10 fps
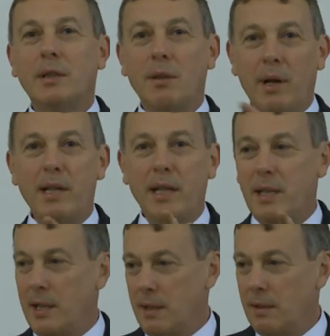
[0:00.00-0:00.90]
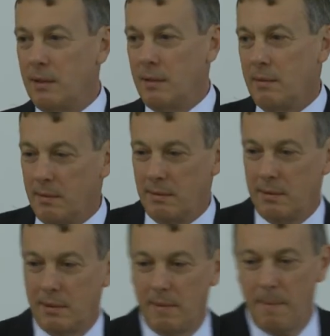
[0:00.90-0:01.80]
Do I need it?
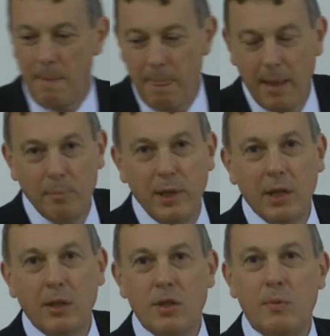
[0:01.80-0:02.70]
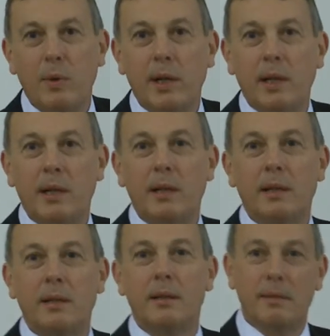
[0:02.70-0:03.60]
Because
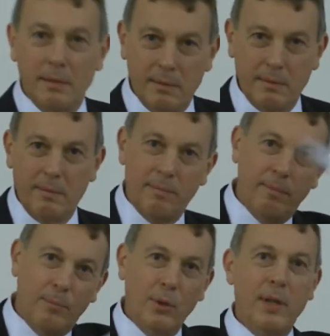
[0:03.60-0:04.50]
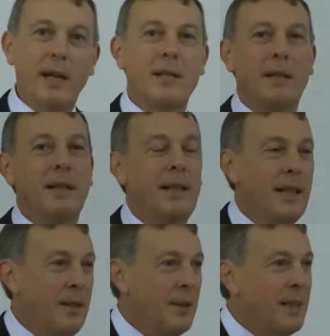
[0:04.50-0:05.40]
we're broadcasting,
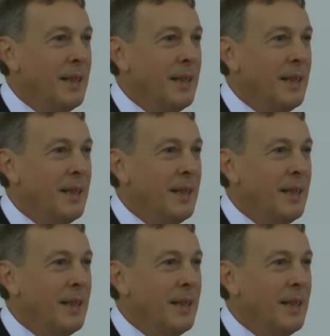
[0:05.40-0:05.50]
thank you.